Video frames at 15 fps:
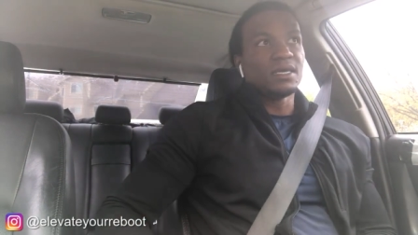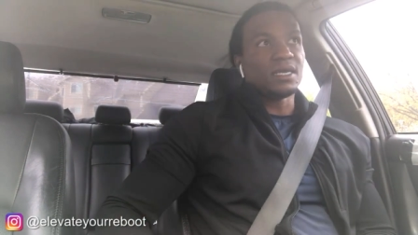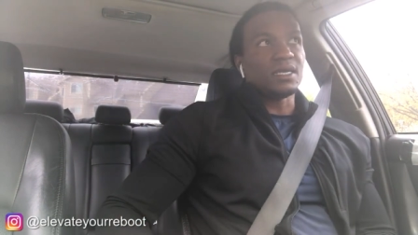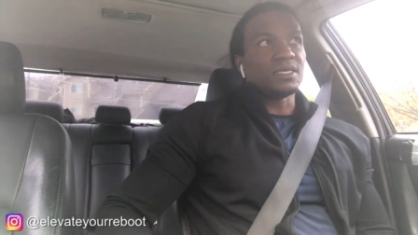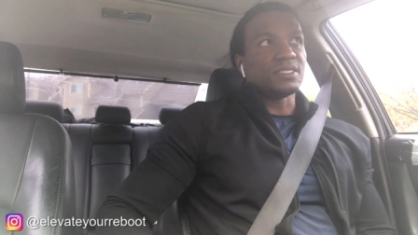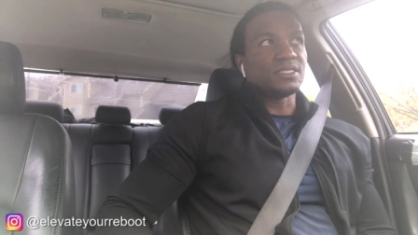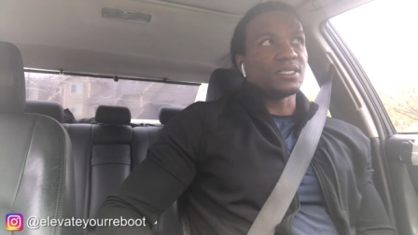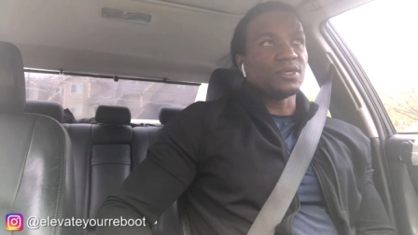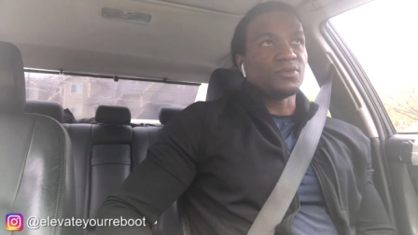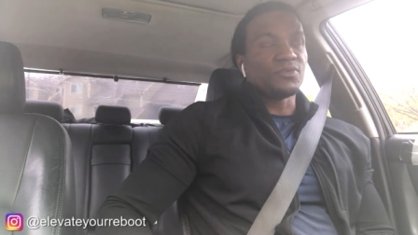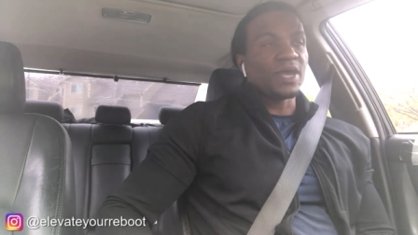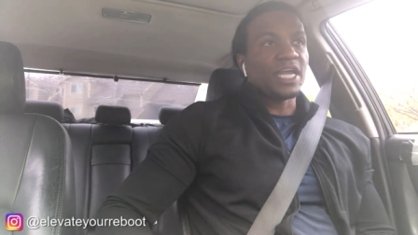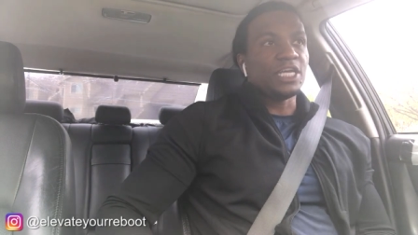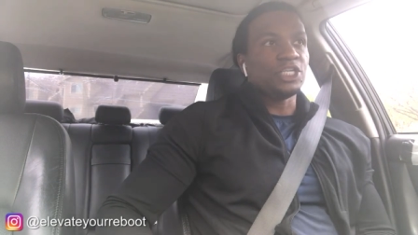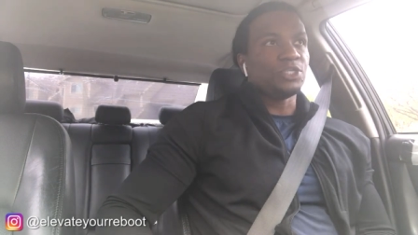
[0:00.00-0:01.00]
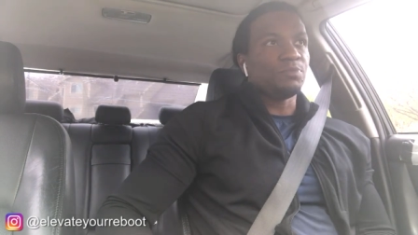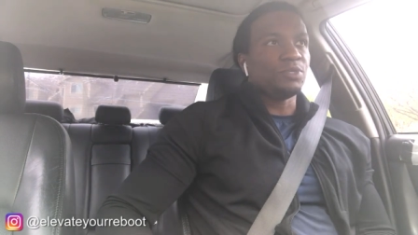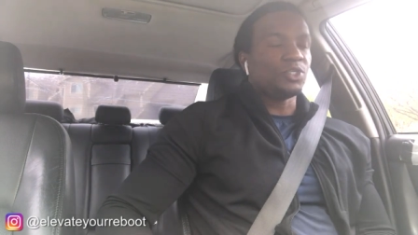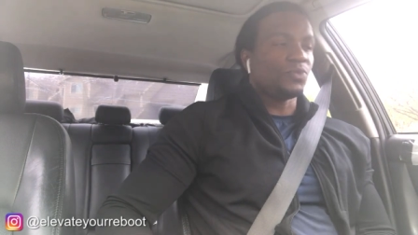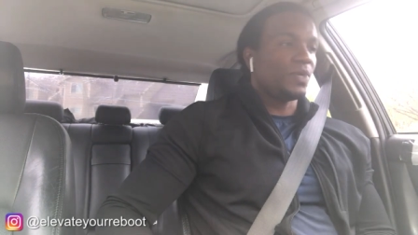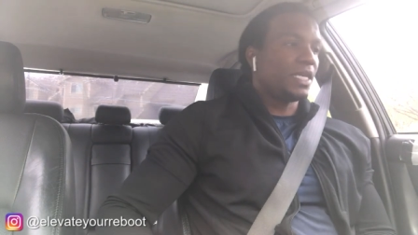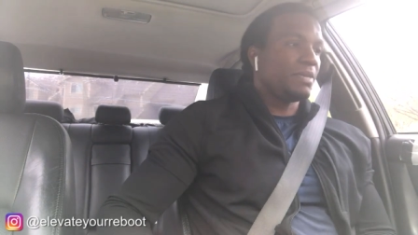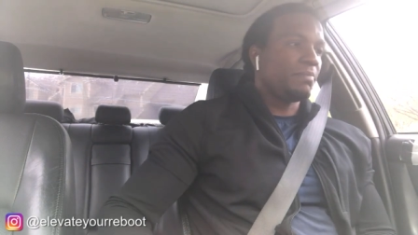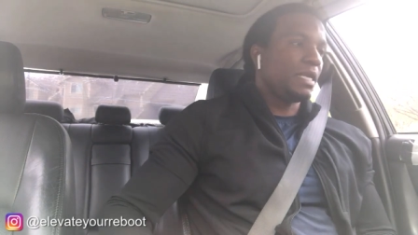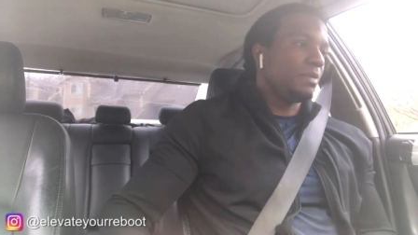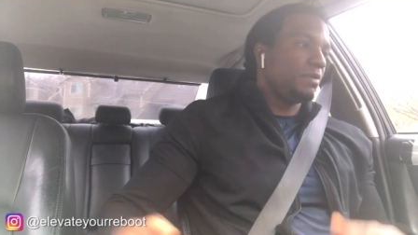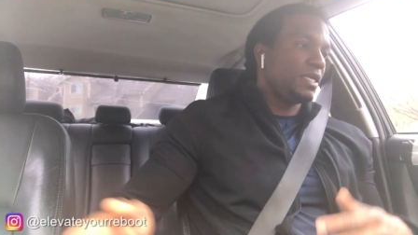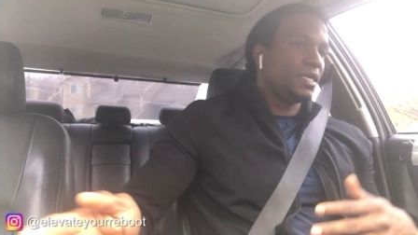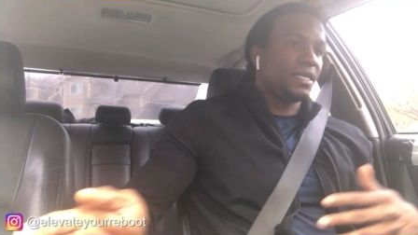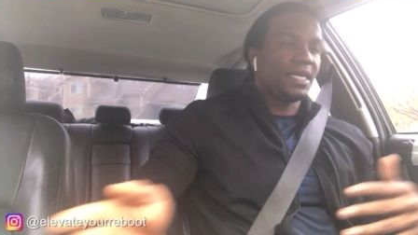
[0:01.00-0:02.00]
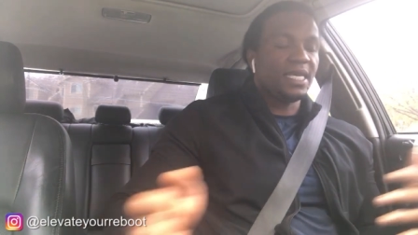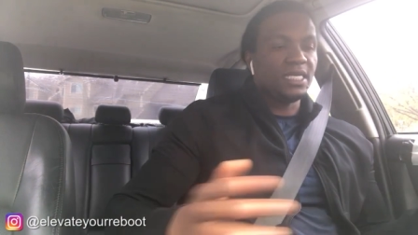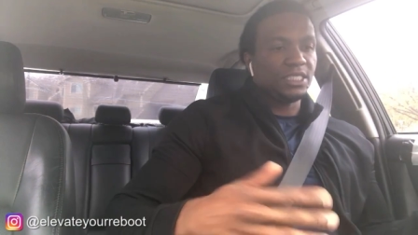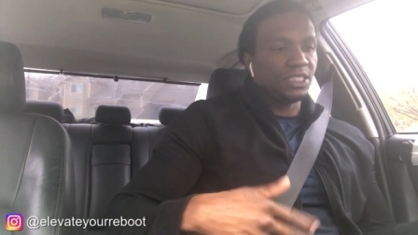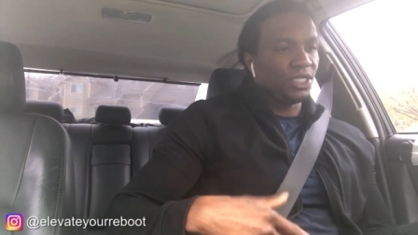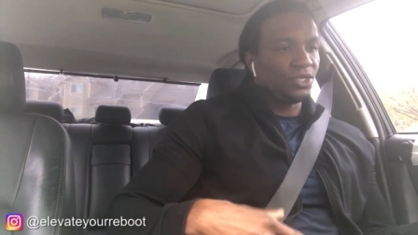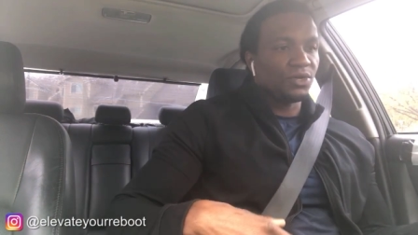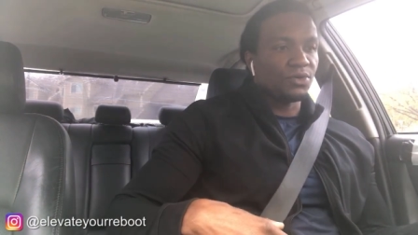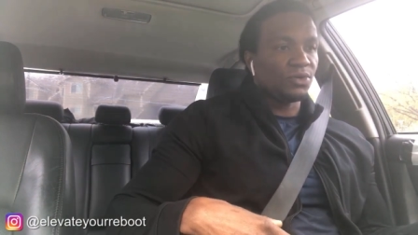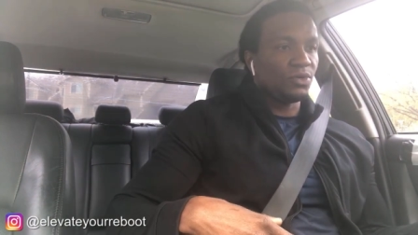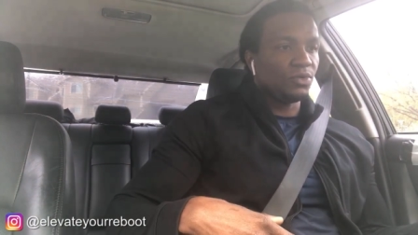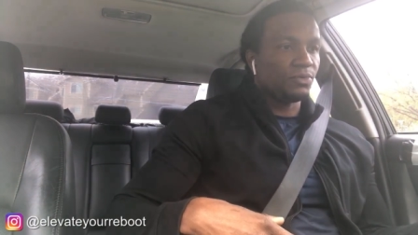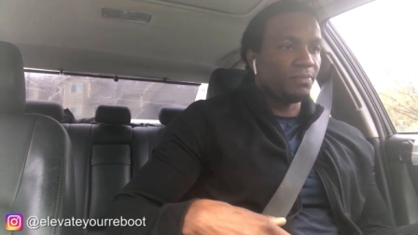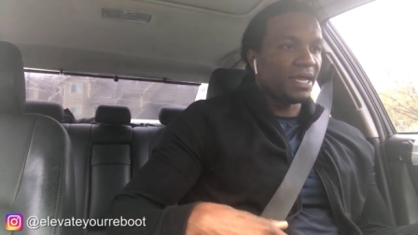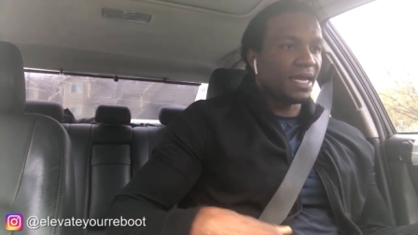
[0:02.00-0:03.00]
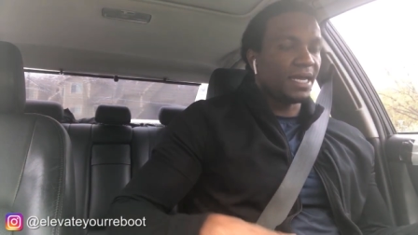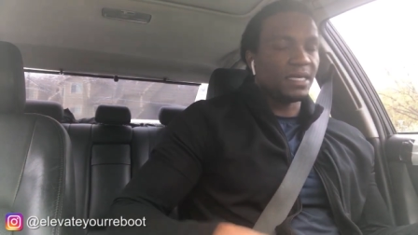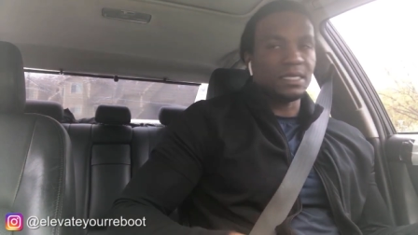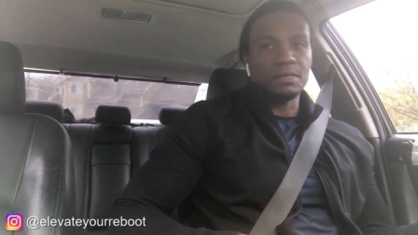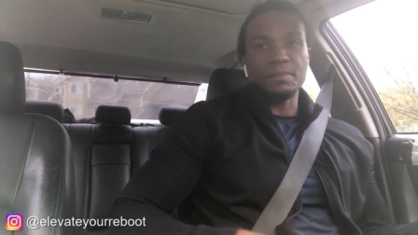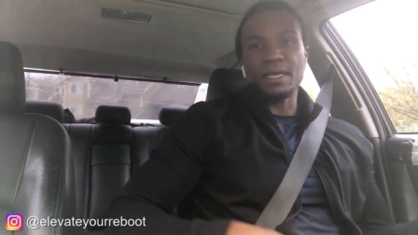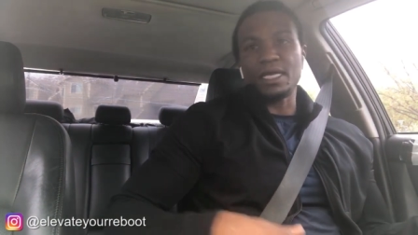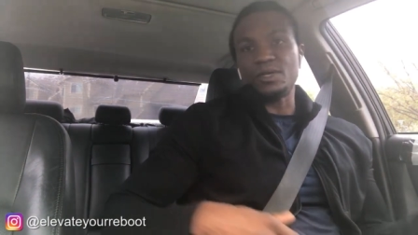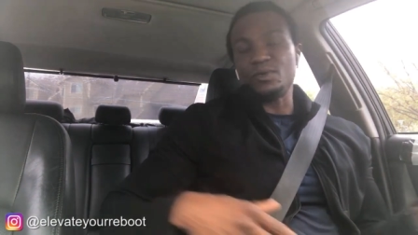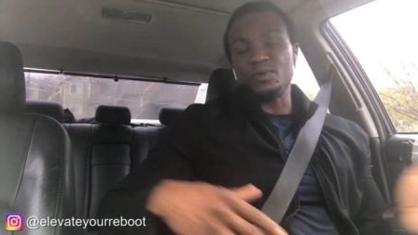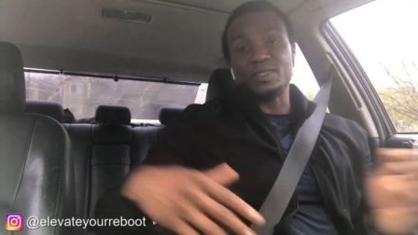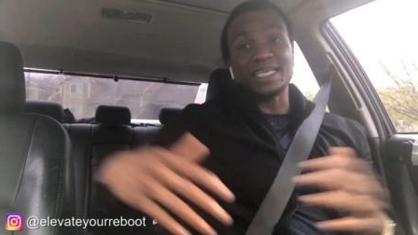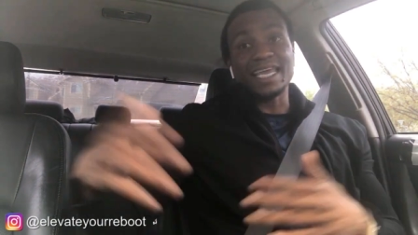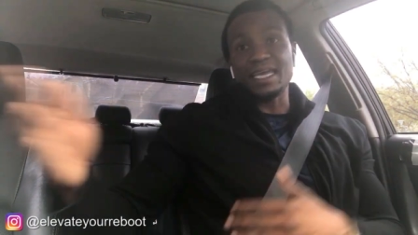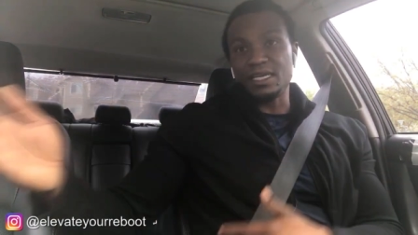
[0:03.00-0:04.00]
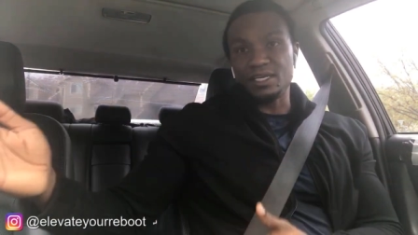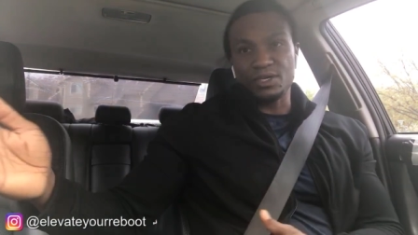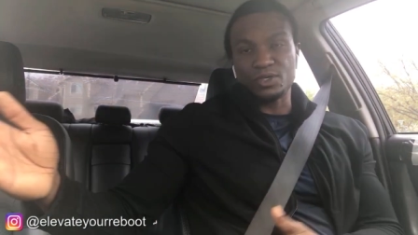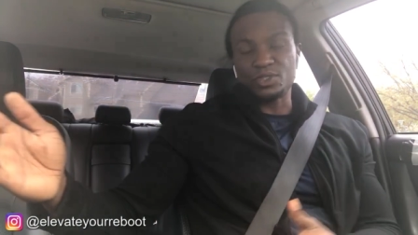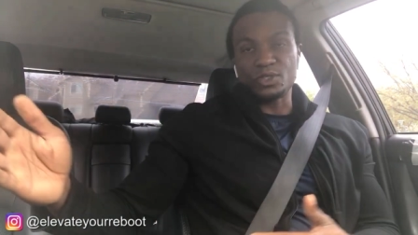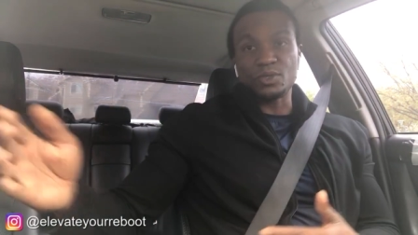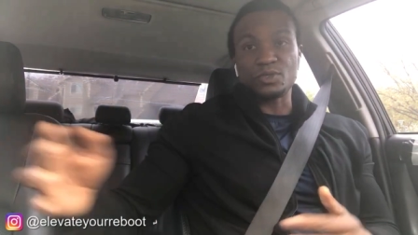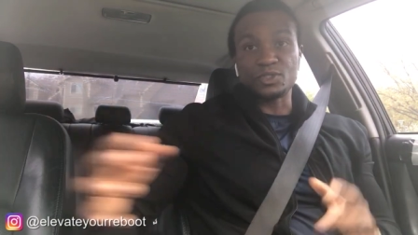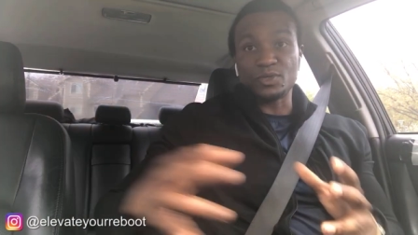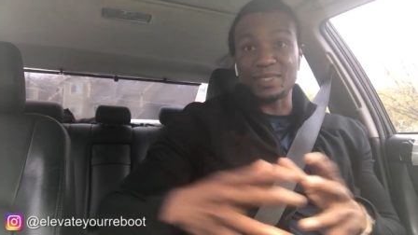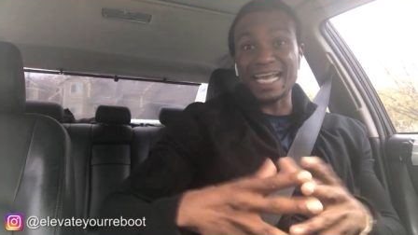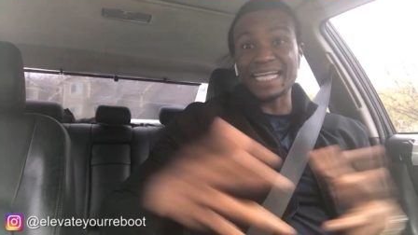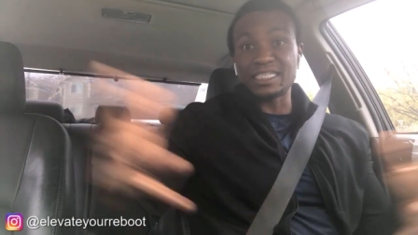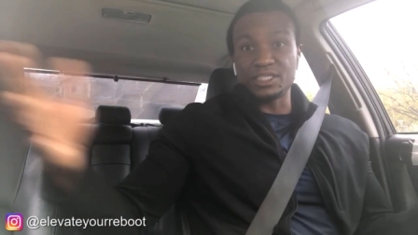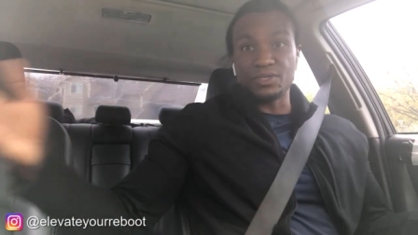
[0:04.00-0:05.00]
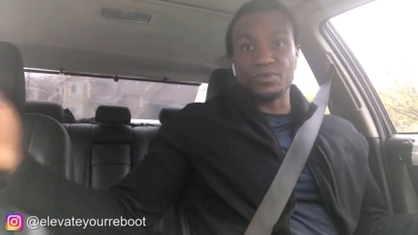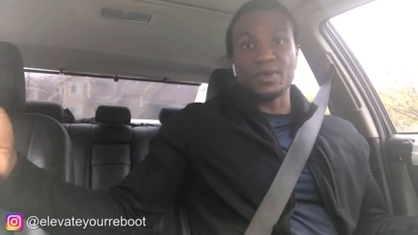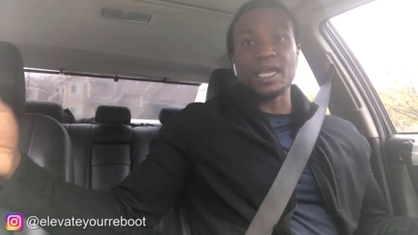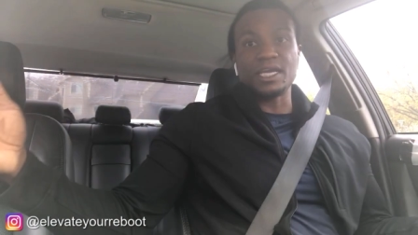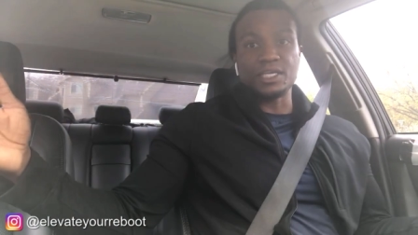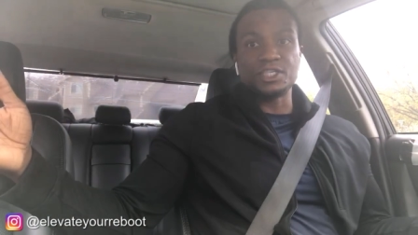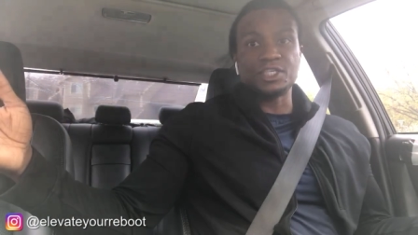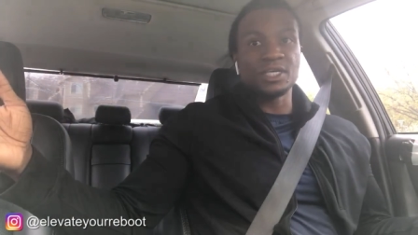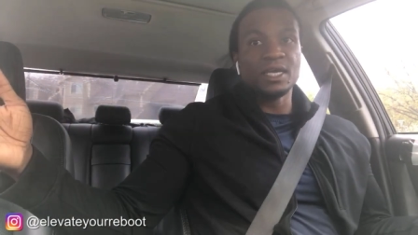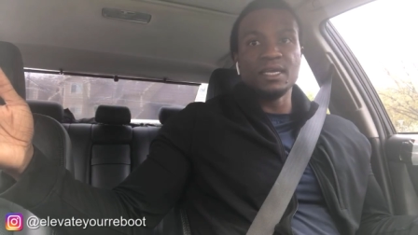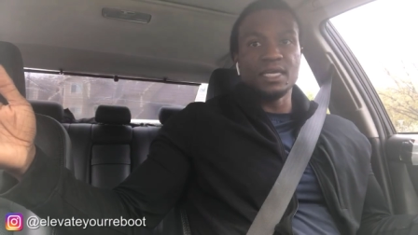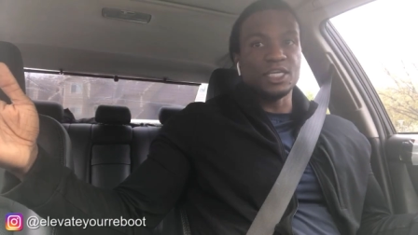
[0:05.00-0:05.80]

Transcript: is a range between maybe an eighteen year old man and a man who's eighty years old. So that's the range.